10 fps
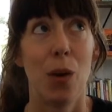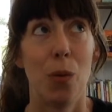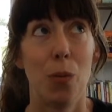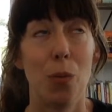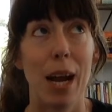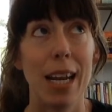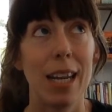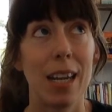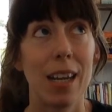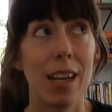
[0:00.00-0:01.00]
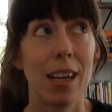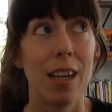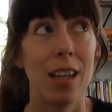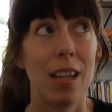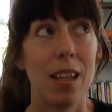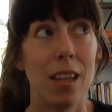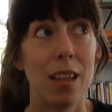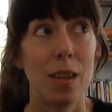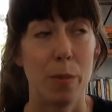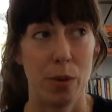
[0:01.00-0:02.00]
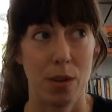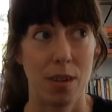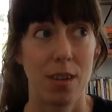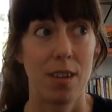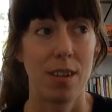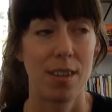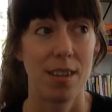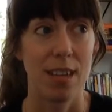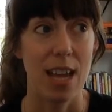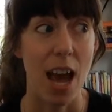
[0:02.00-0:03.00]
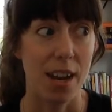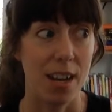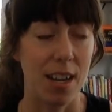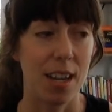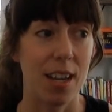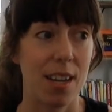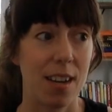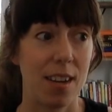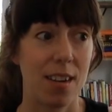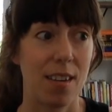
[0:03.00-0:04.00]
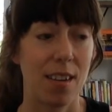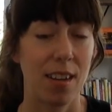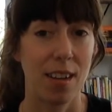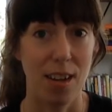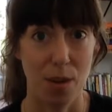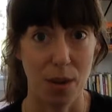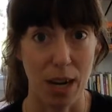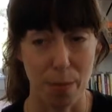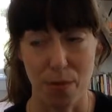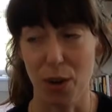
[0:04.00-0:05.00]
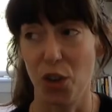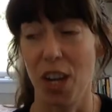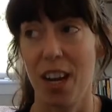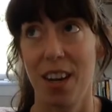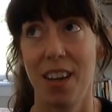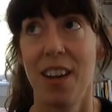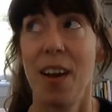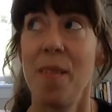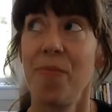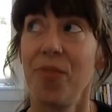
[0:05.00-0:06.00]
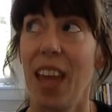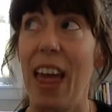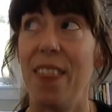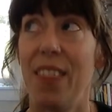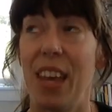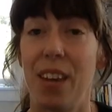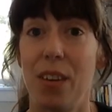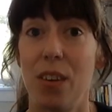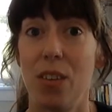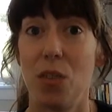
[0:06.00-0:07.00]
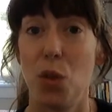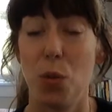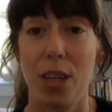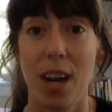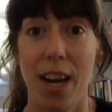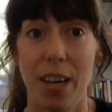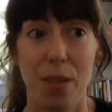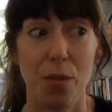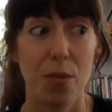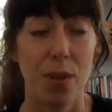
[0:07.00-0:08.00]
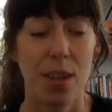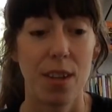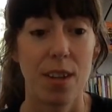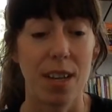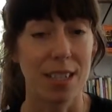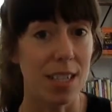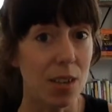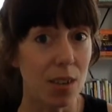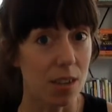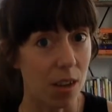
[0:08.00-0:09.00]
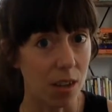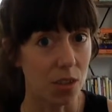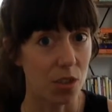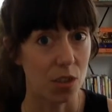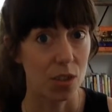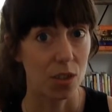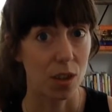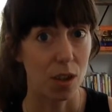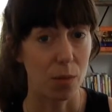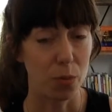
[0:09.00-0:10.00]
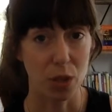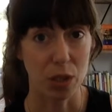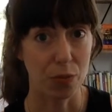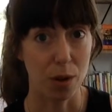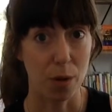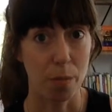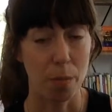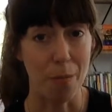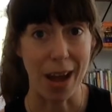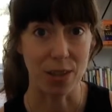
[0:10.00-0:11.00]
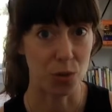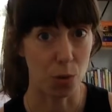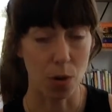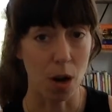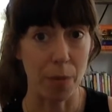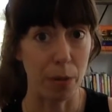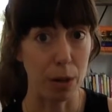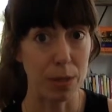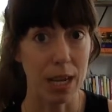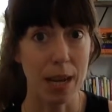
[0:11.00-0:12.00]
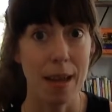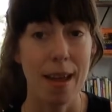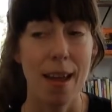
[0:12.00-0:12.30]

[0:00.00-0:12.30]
writing the book, editing it, getting it professionally edited, and then doing kind of a secret launch just from my store on my website.